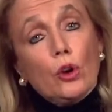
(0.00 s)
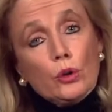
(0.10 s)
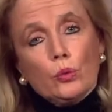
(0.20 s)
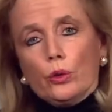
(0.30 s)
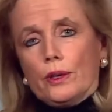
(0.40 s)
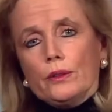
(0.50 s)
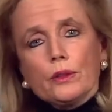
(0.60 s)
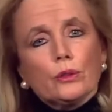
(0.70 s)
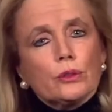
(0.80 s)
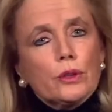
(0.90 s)
aren't working,
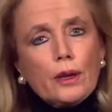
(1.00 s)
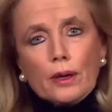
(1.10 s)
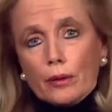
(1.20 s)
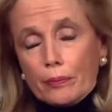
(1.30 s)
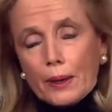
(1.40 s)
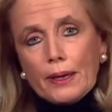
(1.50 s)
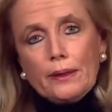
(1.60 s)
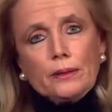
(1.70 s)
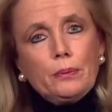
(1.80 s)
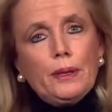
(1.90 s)
that there's not enough money
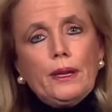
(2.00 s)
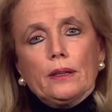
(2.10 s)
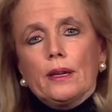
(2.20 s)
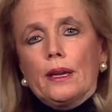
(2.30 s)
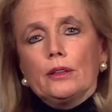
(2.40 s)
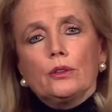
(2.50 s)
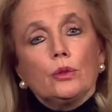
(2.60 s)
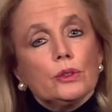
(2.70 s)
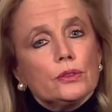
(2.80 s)
that's been allocated to it.